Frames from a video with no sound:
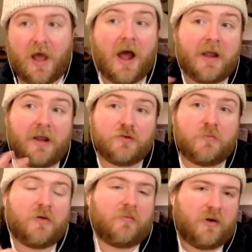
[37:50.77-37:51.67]
got to a
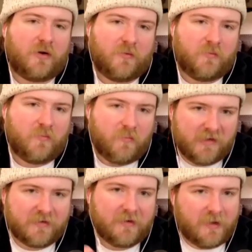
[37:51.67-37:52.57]
point where
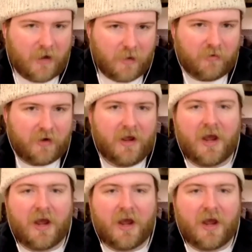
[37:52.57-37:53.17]
basically in my brain,